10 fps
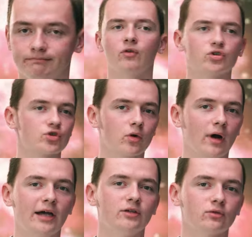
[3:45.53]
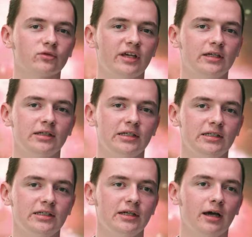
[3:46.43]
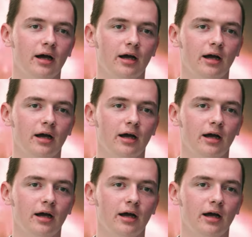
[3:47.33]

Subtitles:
For sure, I don't take the